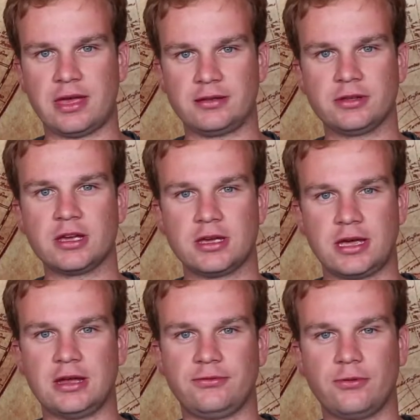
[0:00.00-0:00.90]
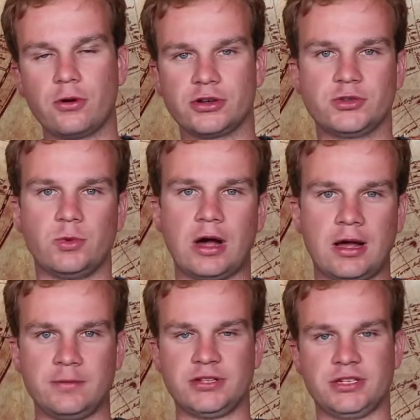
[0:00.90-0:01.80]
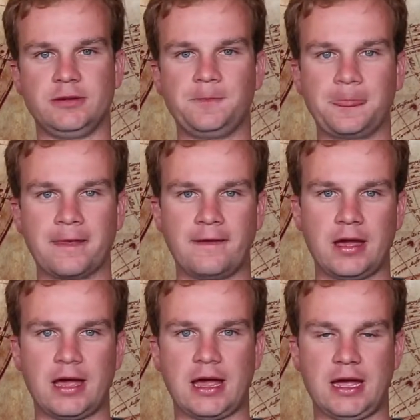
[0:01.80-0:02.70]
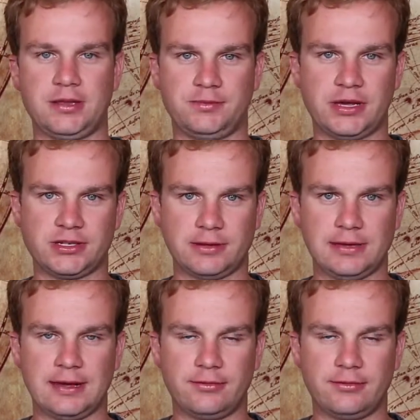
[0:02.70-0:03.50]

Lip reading: that enforced Wahhabism, and basically